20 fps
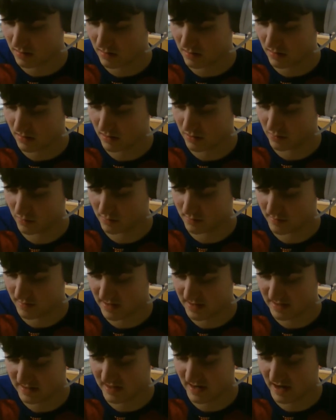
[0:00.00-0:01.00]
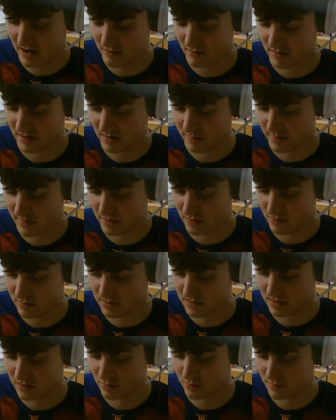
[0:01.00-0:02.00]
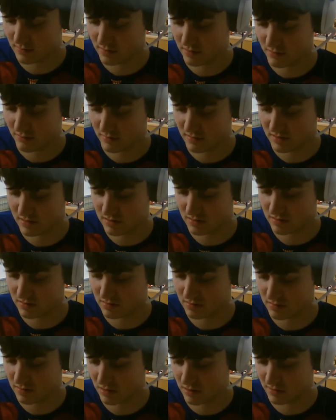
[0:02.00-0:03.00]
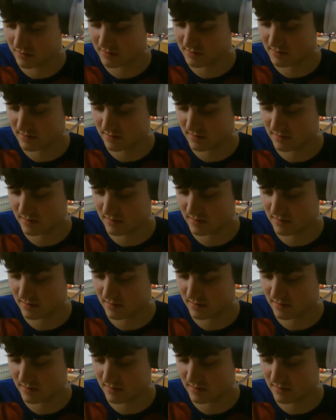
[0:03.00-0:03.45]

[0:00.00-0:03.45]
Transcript: equals net carrying amount equals original cost